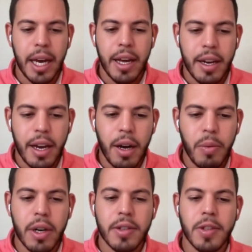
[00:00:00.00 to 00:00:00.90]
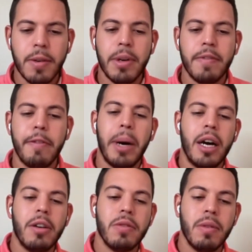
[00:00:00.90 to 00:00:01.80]
Matt, what are some of
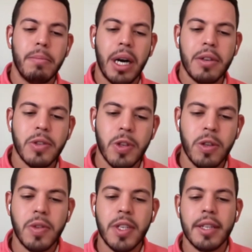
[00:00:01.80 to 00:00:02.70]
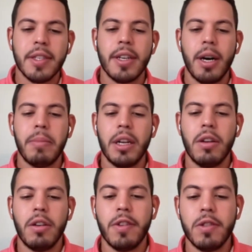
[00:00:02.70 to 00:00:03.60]
the milestones yet to come
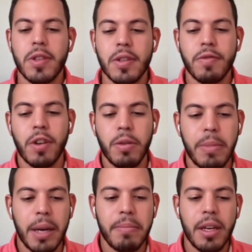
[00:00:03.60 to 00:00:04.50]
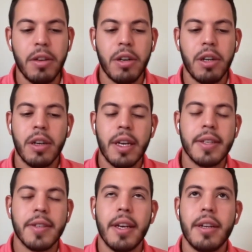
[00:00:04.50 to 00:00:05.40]
on Nervos' roadmap that you're
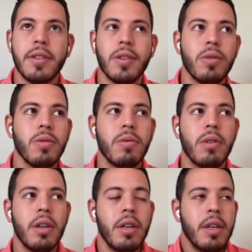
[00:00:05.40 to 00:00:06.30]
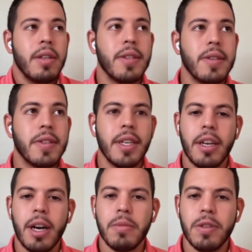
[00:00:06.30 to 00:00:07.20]
excited to
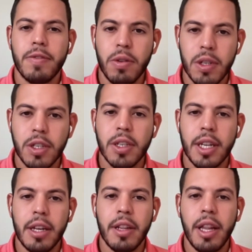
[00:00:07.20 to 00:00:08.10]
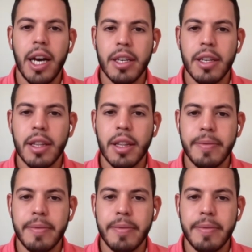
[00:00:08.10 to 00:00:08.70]
see come to fruition down the line?